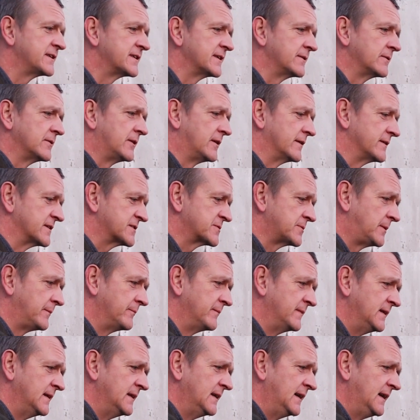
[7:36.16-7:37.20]
I really do like
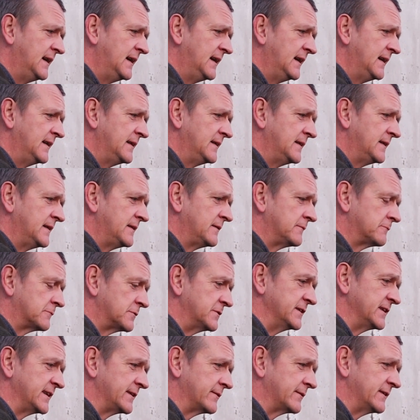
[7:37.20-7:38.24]
this one.
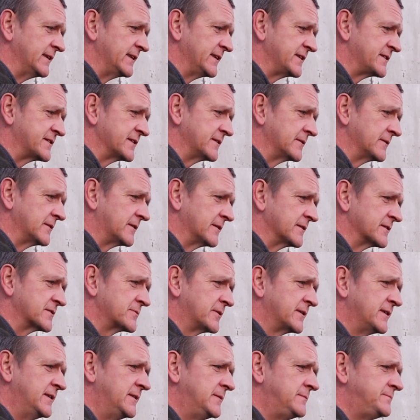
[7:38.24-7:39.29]
Really do
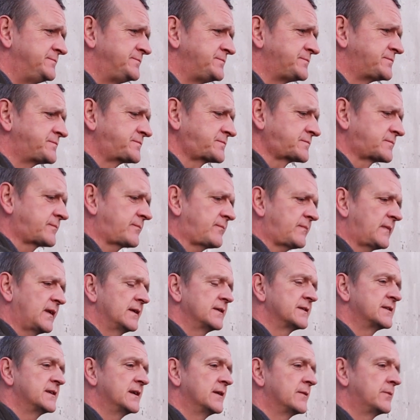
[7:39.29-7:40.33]
like this one.
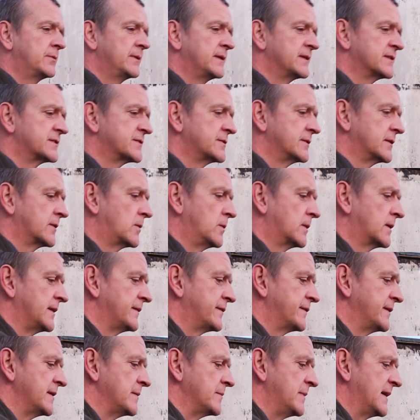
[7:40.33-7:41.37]
So if we just
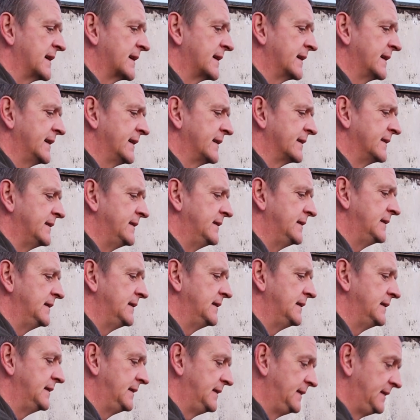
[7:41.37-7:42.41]
quickly flip back again,
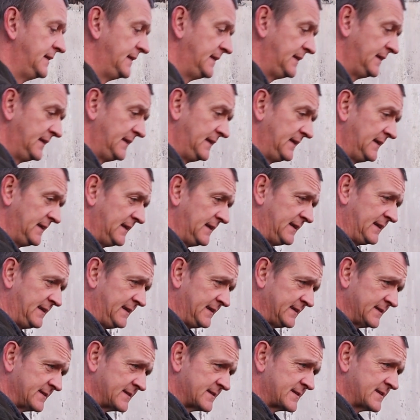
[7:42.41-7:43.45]

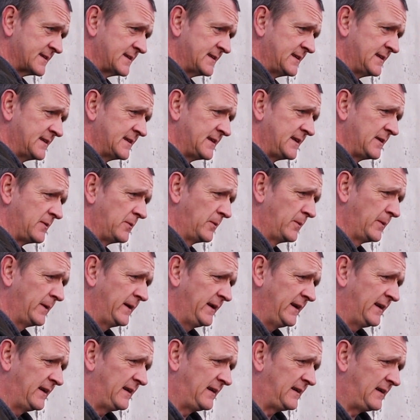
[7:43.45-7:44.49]
and
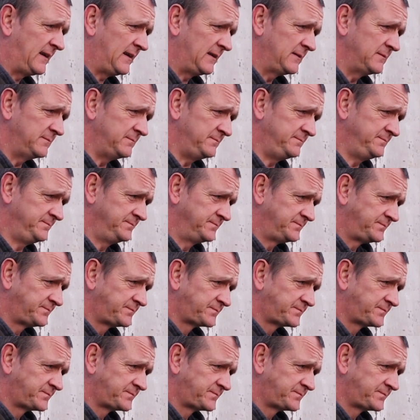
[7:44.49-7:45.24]
we are.